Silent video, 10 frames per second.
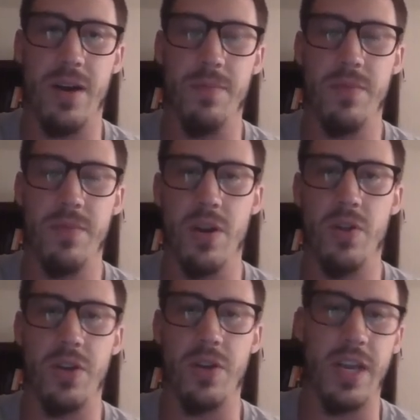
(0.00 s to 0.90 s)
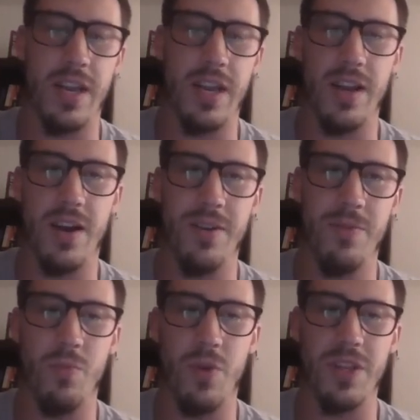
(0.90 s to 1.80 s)
looking in
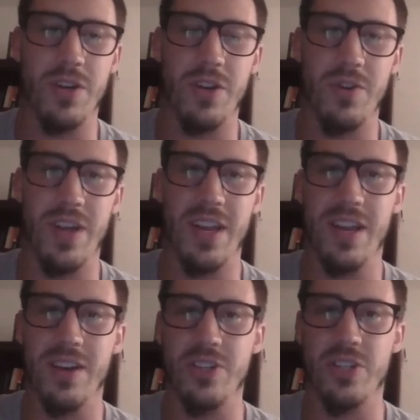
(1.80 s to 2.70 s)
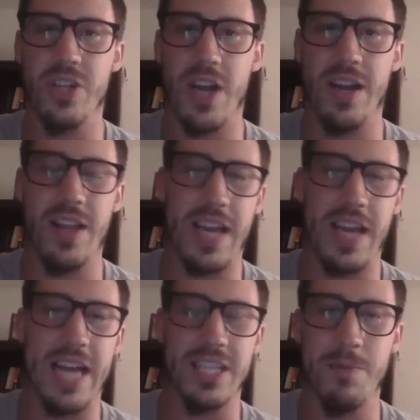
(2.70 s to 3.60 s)
on what they're doing, or just trying to like
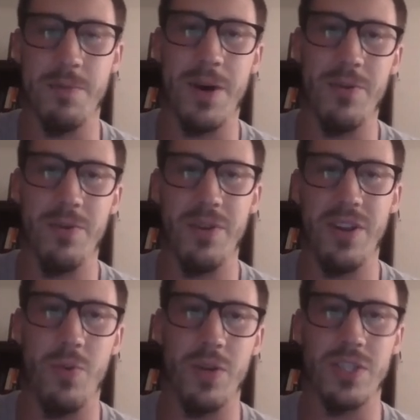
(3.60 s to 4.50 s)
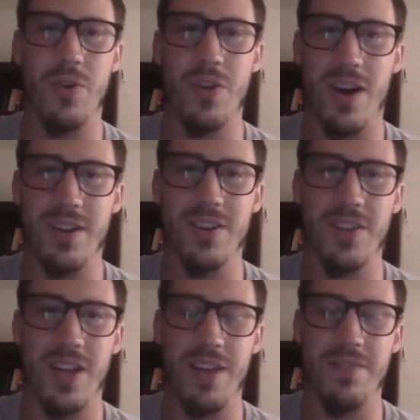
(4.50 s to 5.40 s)
ask them about what's going on in
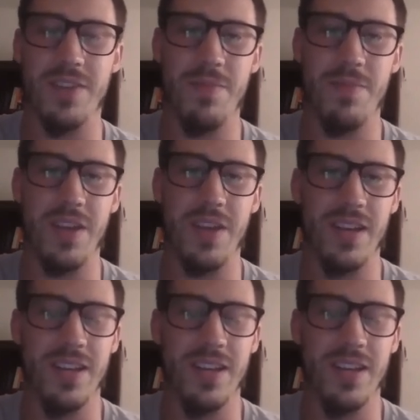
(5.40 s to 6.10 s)
their life type thing?